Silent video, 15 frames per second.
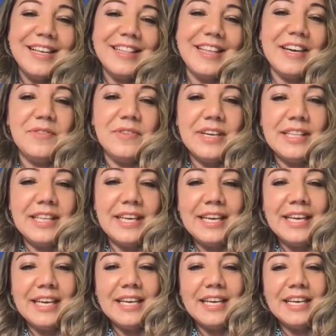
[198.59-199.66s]
they're
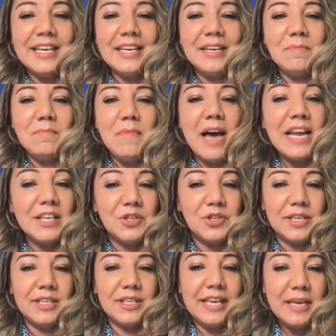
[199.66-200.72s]
really
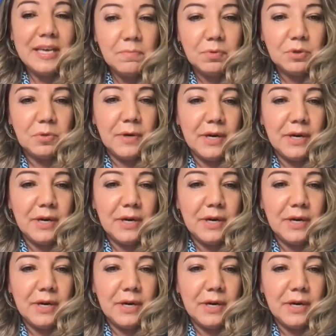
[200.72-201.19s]
managing the input